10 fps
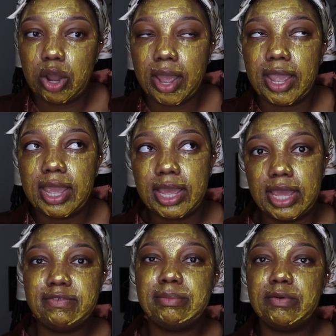okay, and
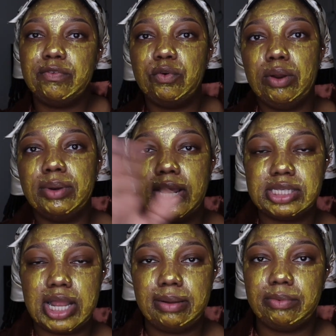even before, when I
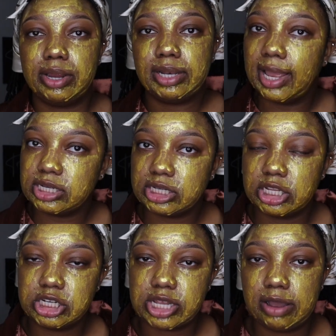stopped wearing lash
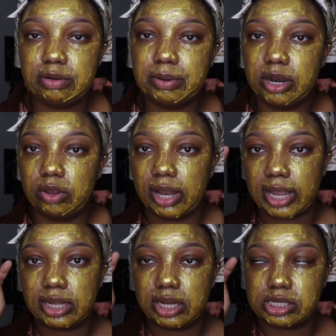extensions, I would put on
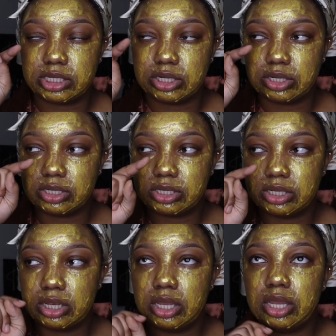like clusters.